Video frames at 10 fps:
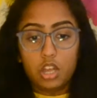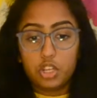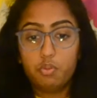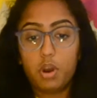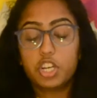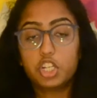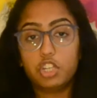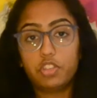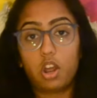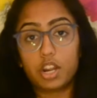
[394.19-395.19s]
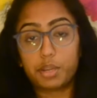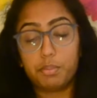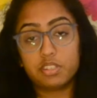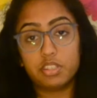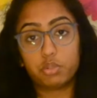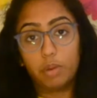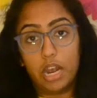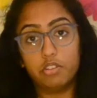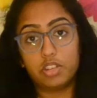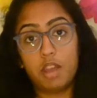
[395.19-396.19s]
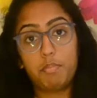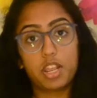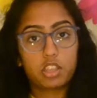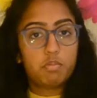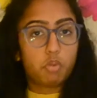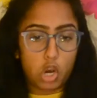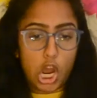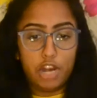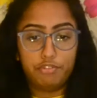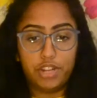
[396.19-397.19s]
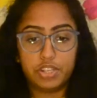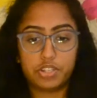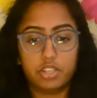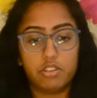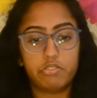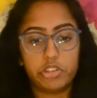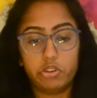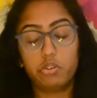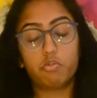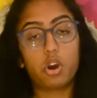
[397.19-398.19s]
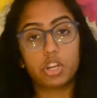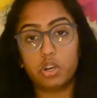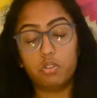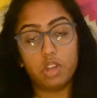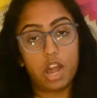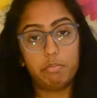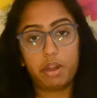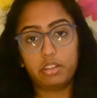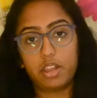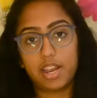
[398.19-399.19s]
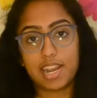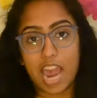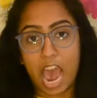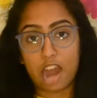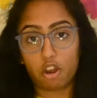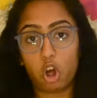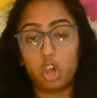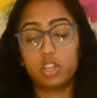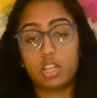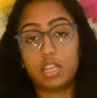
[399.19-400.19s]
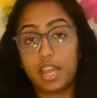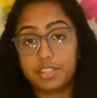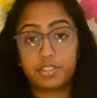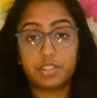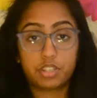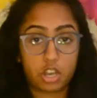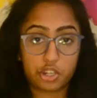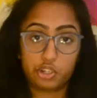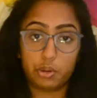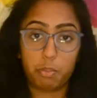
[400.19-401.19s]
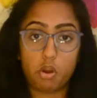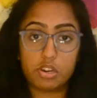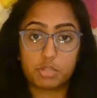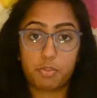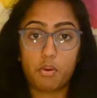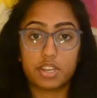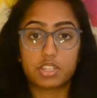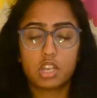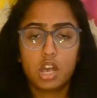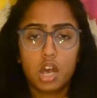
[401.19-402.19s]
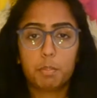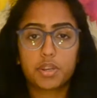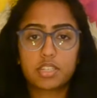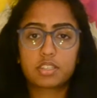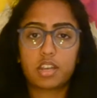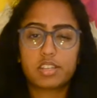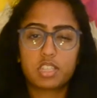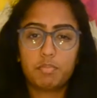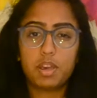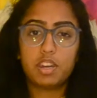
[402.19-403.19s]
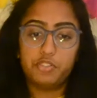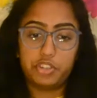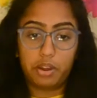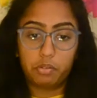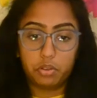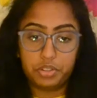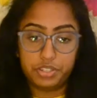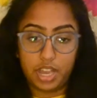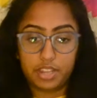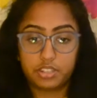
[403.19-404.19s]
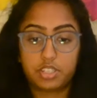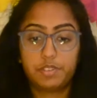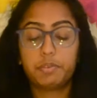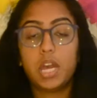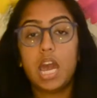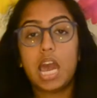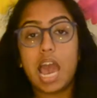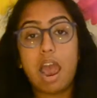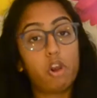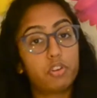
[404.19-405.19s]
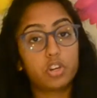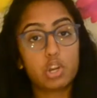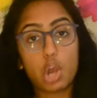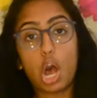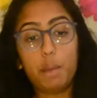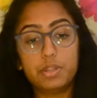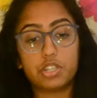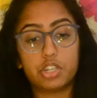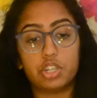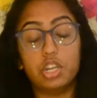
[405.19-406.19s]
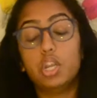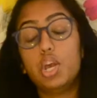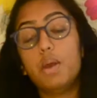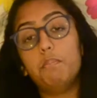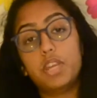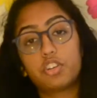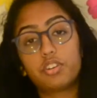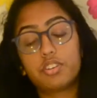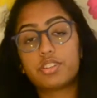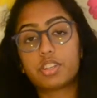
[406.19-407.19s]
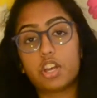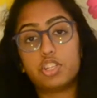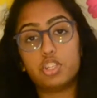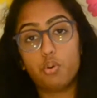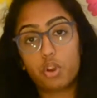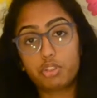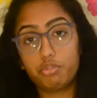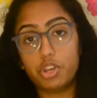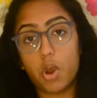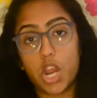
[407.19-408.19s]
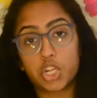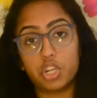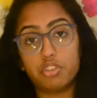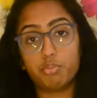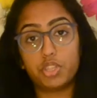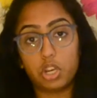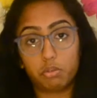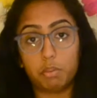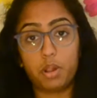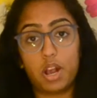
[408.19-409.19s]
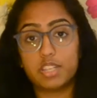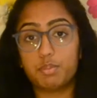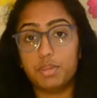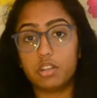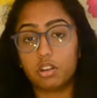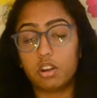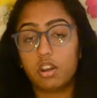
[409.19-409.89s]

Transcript: You want to shift the arguments in this round and make them more offensive. You don't want to go line by line at all. Yes, discuss your opponent's points, but discuss them in a general sense. However, on opposition, make sure to discuss your 3 questions with your reply speaker.